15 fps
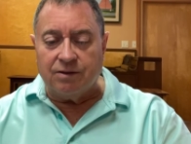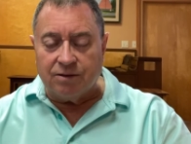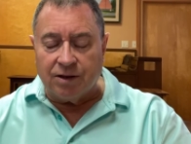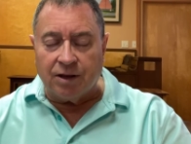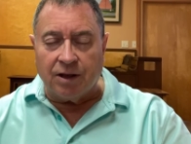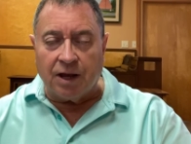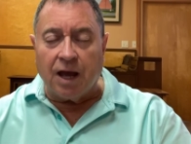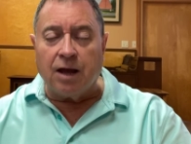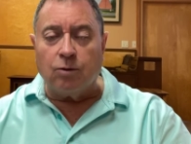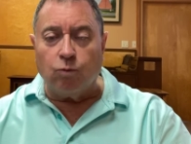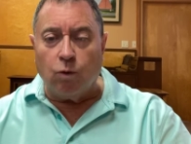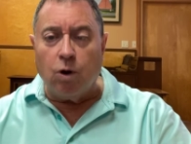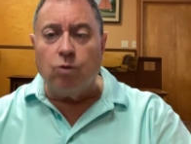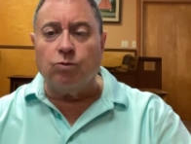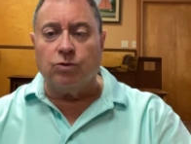then
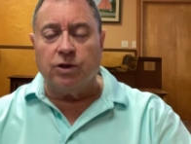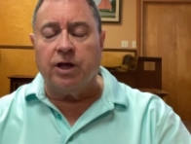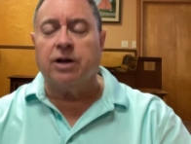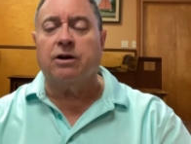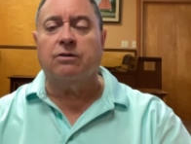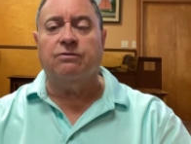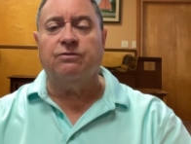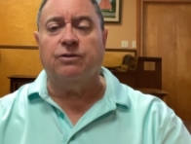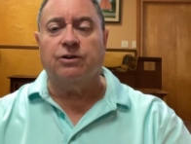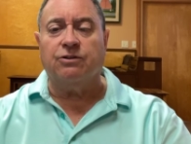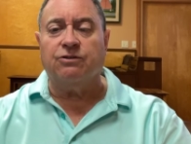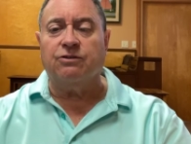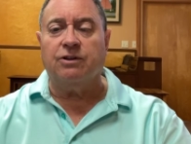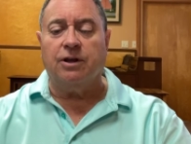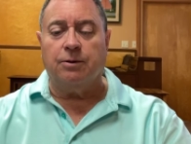God won't let our
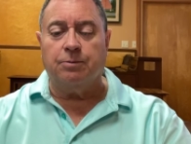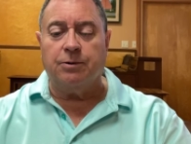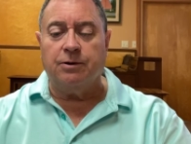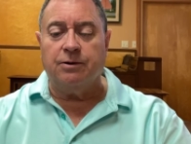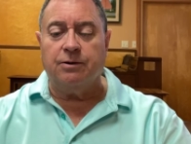foot slip